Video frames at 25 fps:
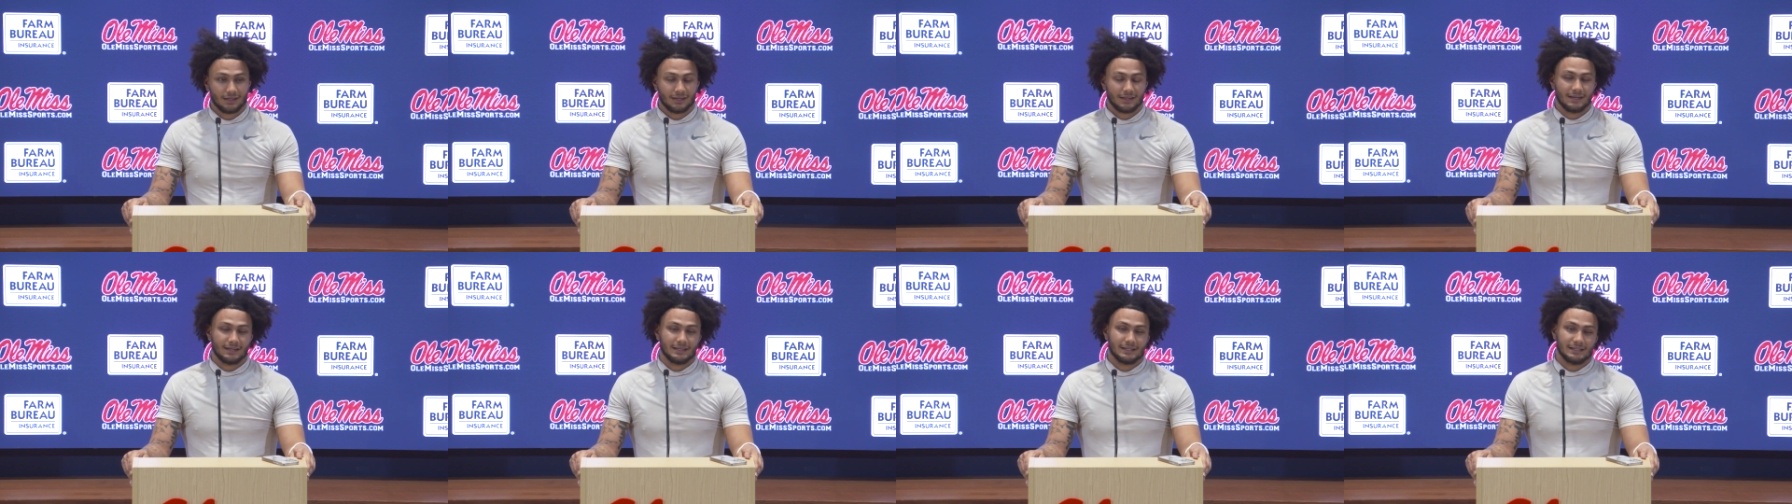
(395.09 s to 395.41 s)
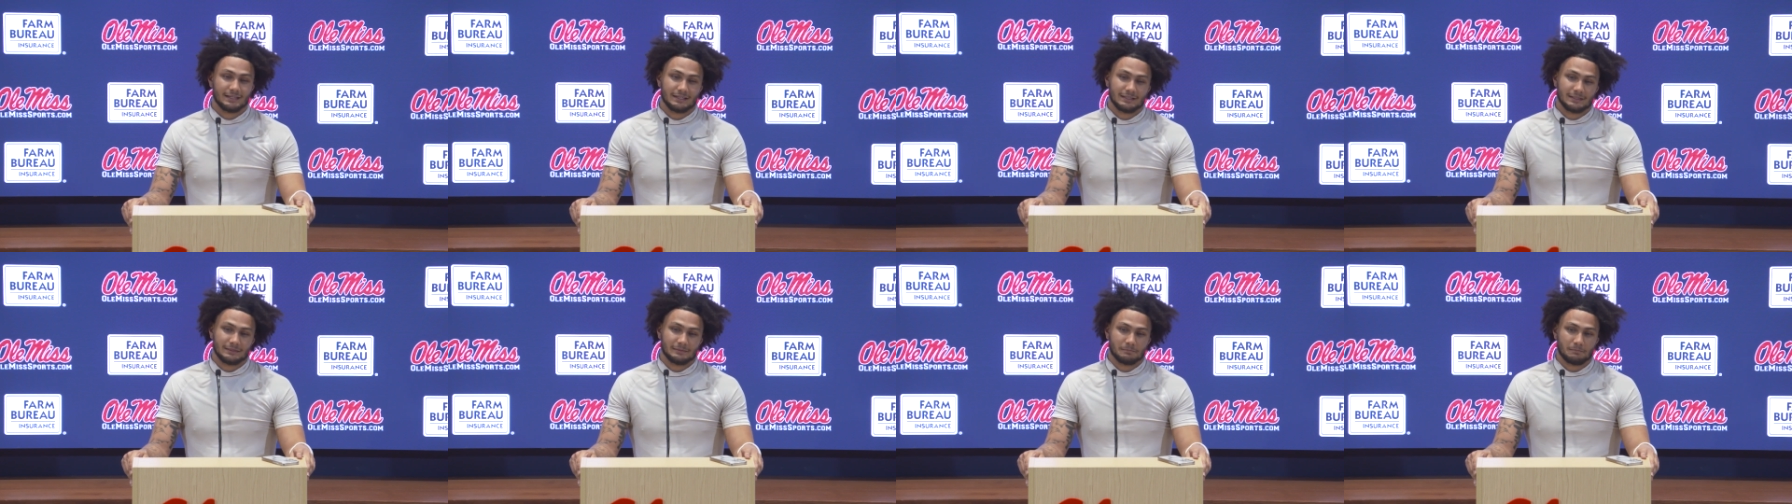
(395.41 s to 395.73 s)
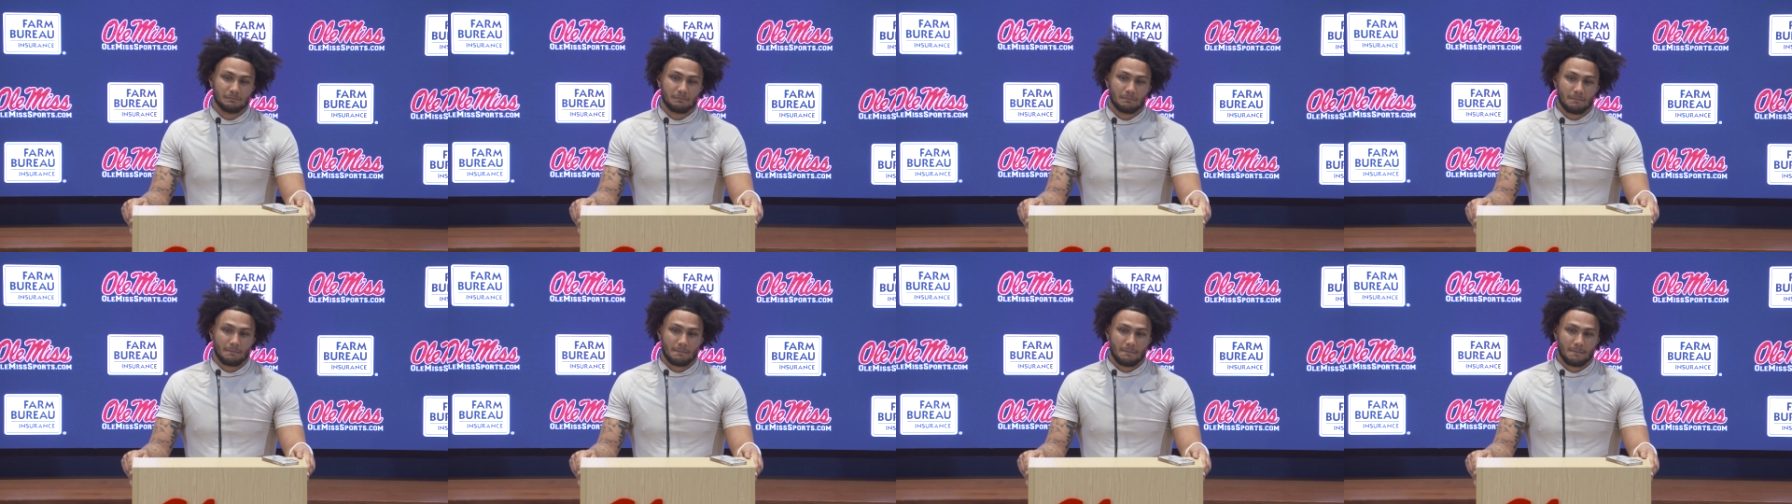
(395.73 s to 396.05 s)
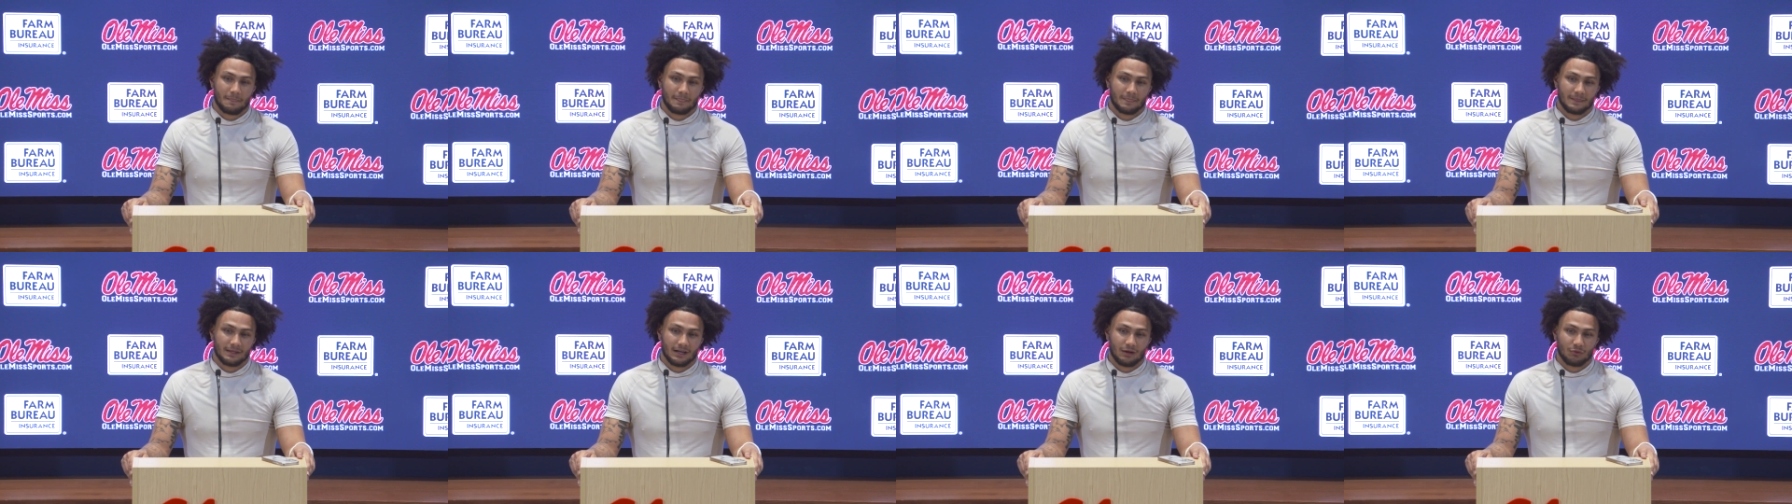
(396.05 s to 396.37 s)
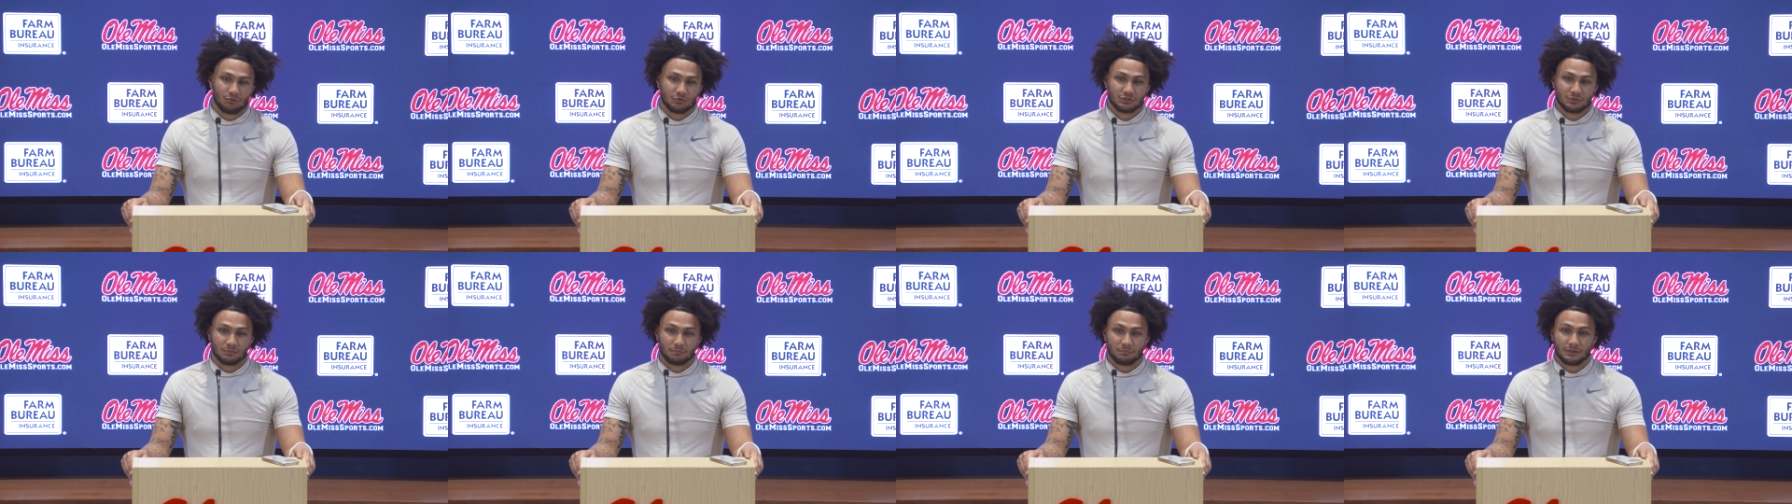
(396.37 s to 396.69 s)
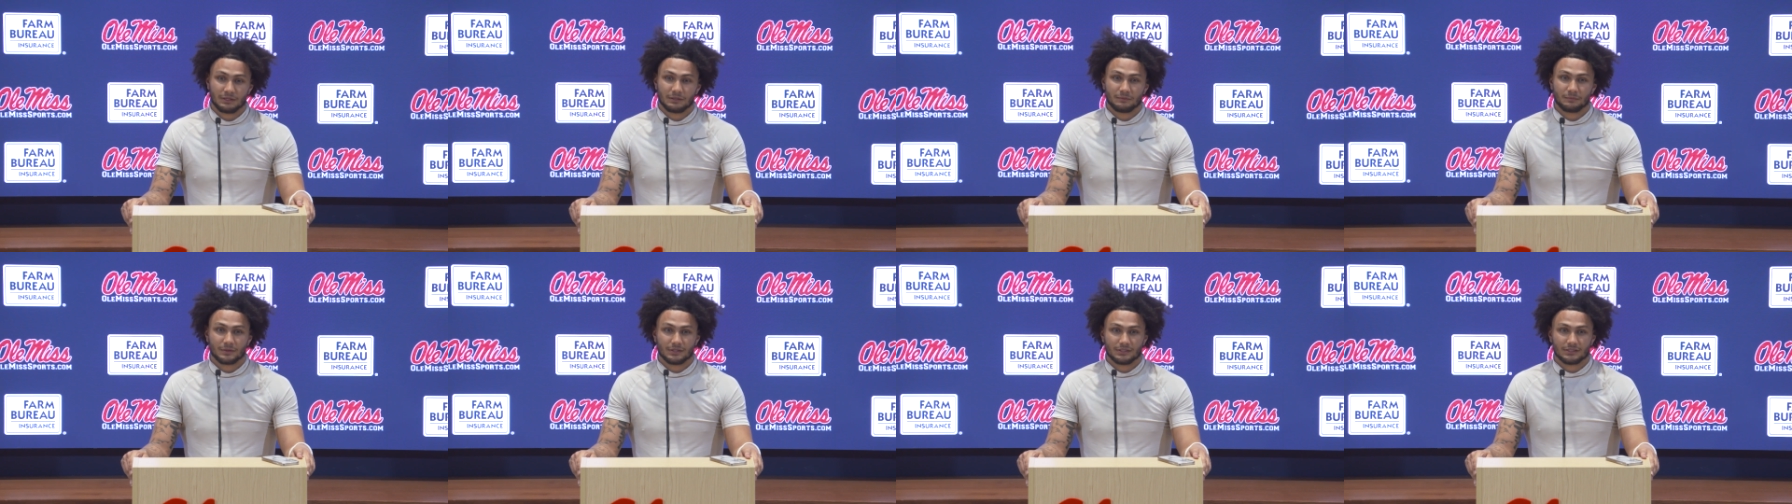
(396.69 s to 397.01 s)
um, now I was a
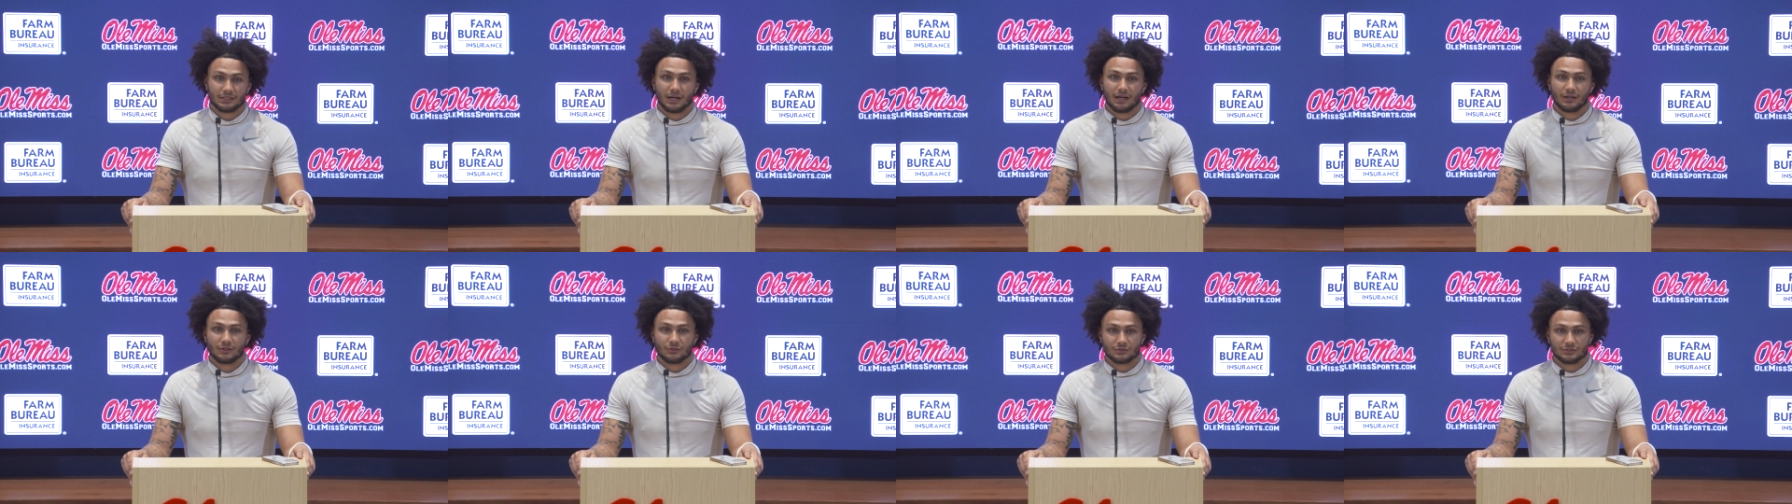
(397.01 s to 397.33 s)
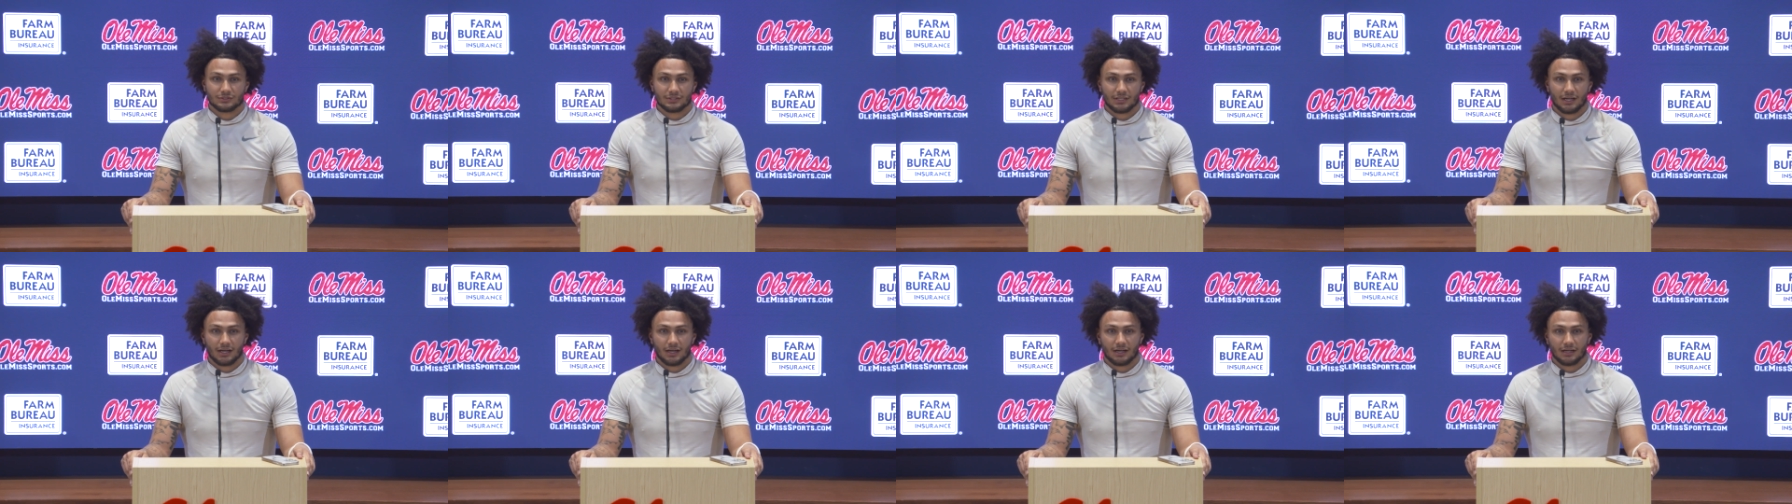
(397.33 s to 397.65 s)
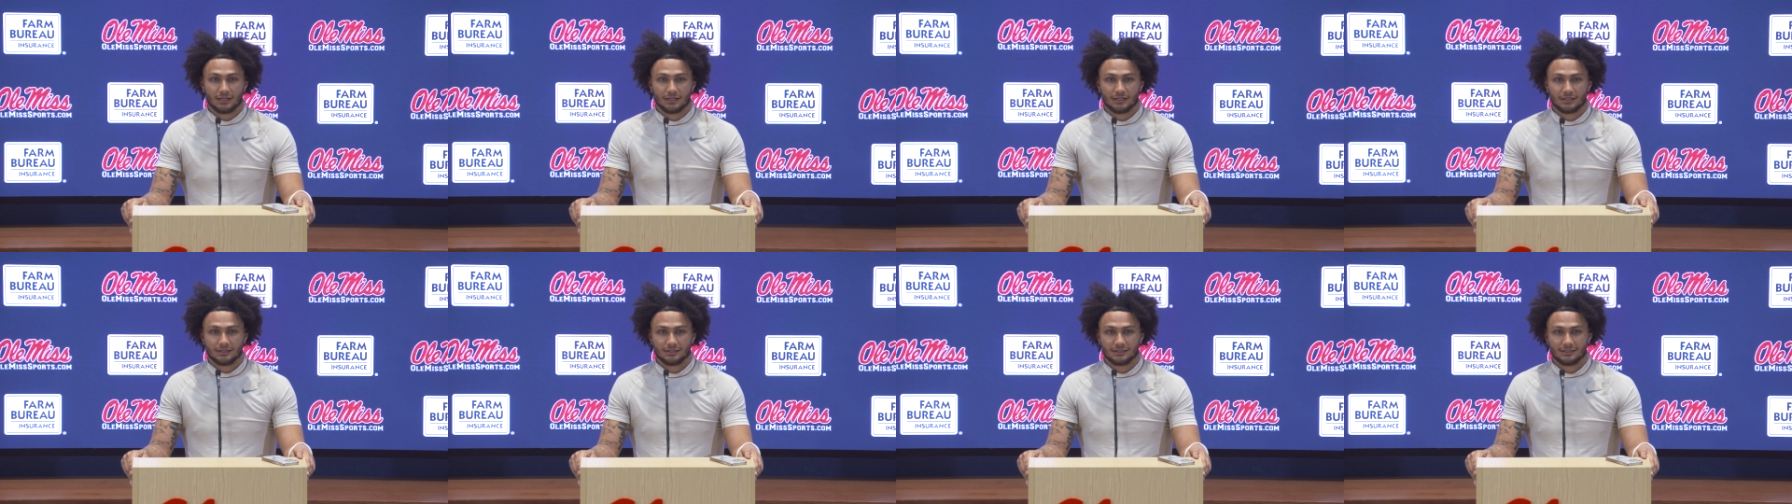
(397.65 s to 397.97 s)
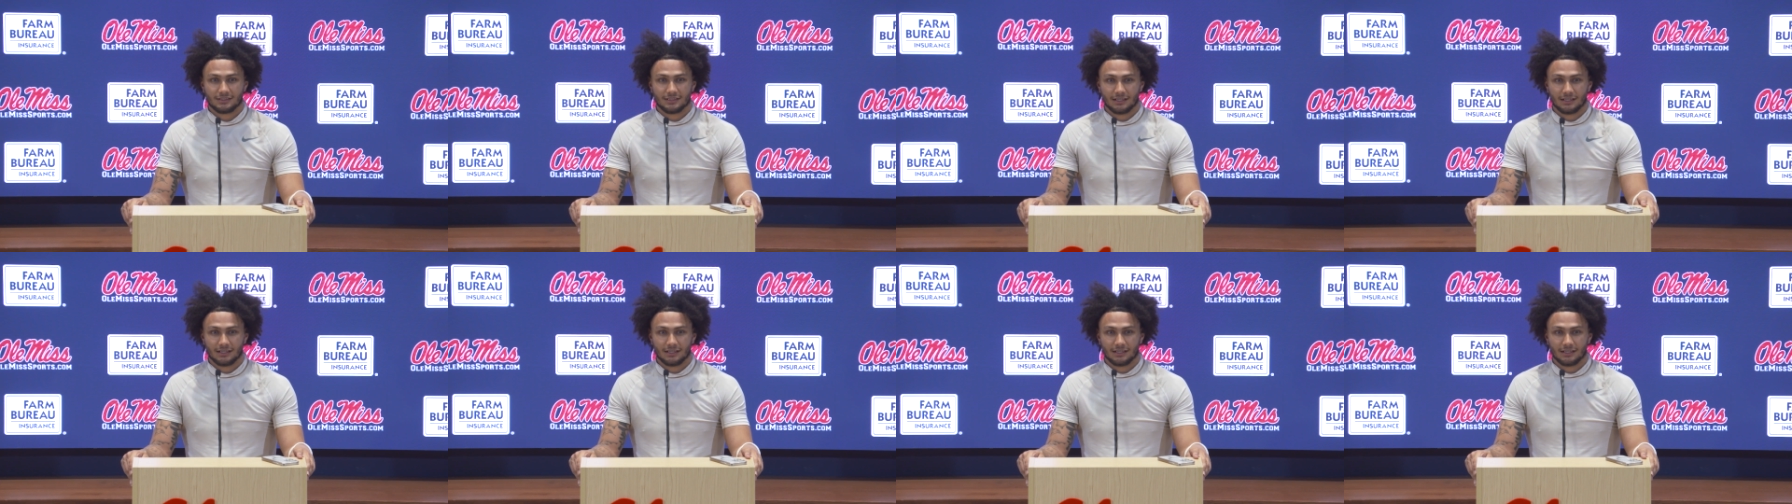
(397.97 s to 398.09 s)
big McDonald's guy,